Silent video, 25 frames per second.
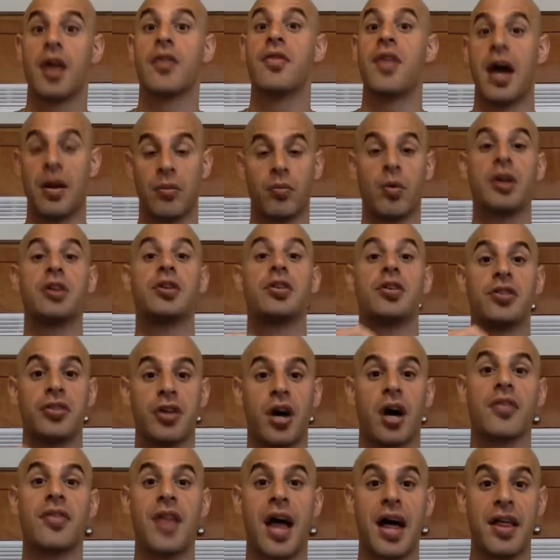Then when you're
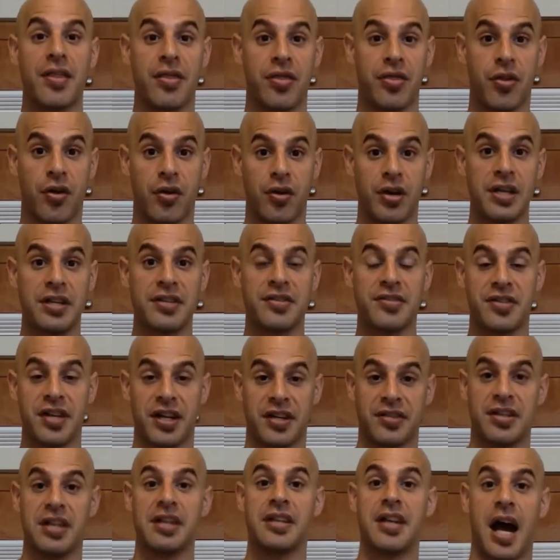done that 30,
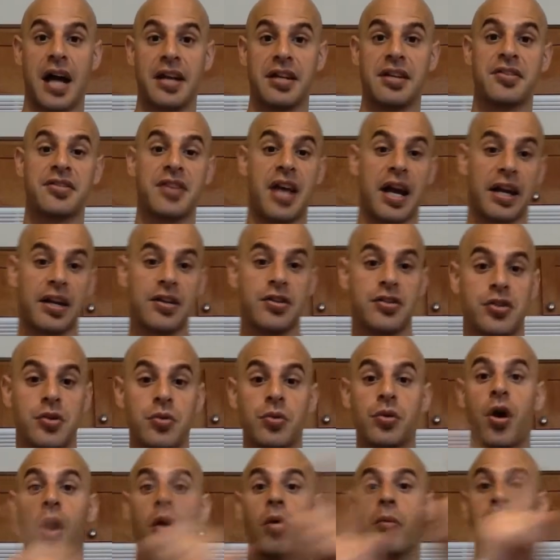60, 90 seconds, you
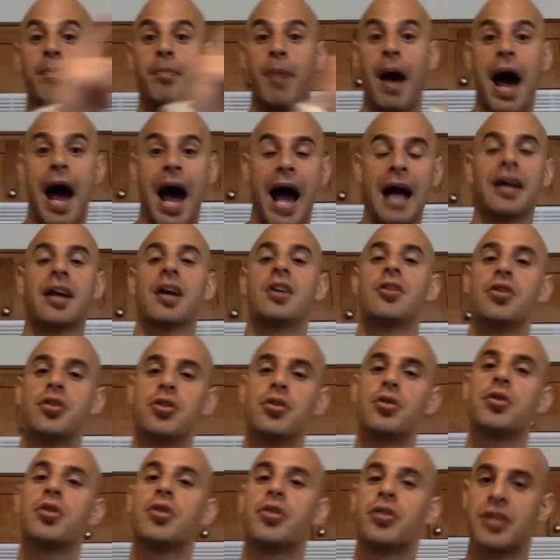go back and do
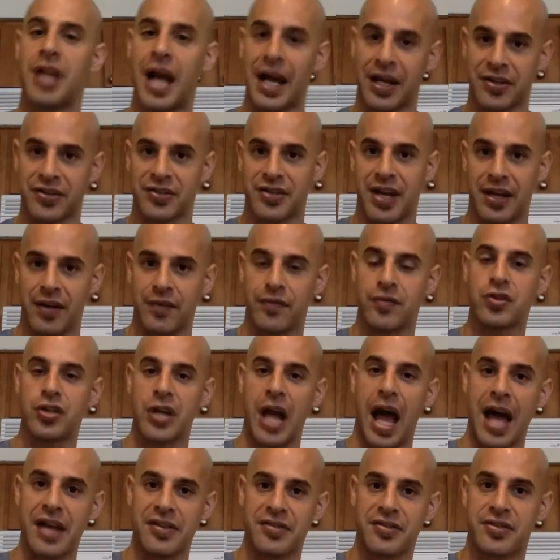your next set of
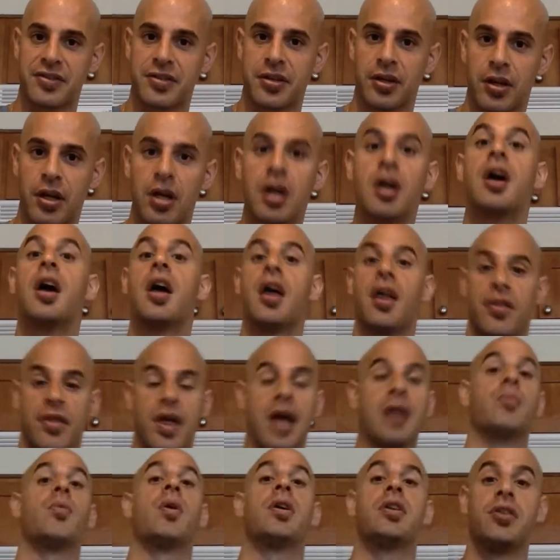chest.
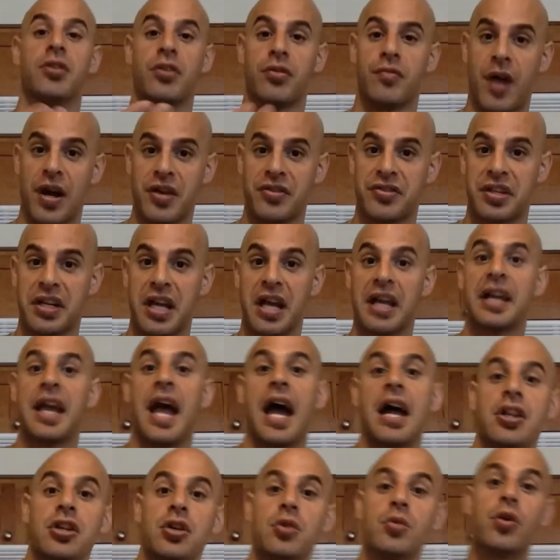Then when you're resting
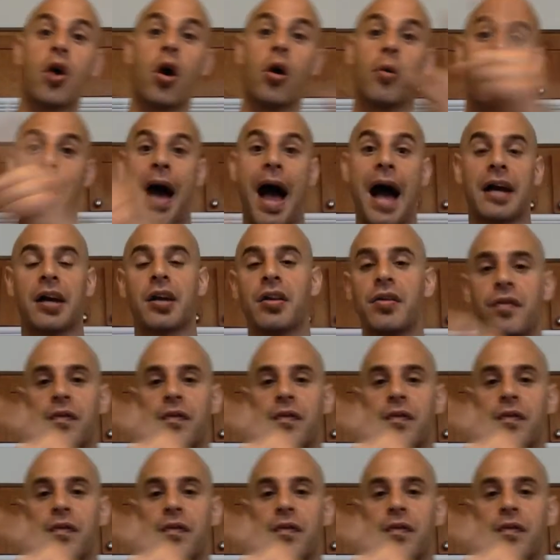again, you go back and